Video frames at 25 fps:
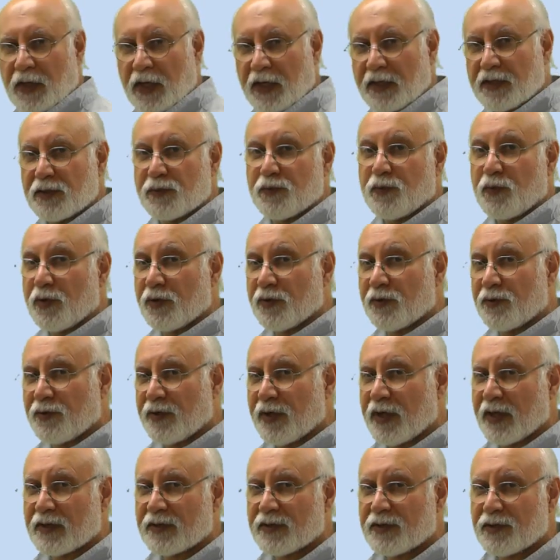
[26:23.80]
x1 or
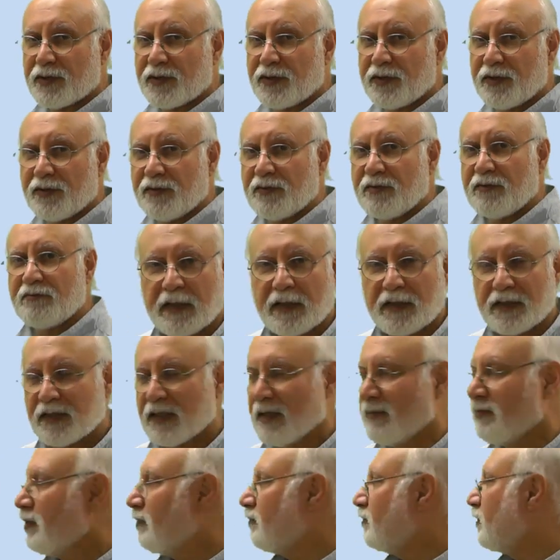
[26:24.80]
x2.
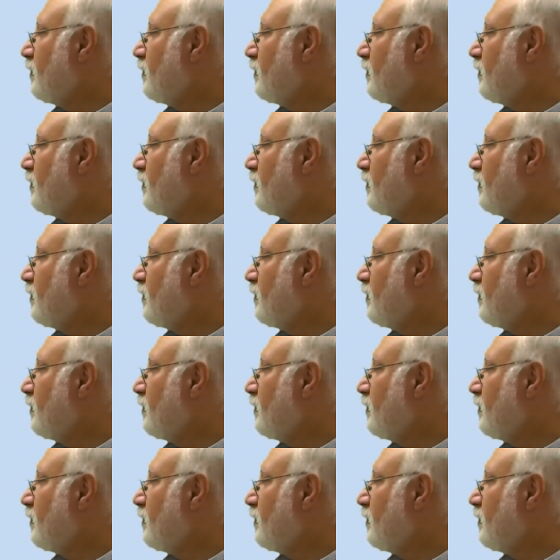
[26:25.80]
Some of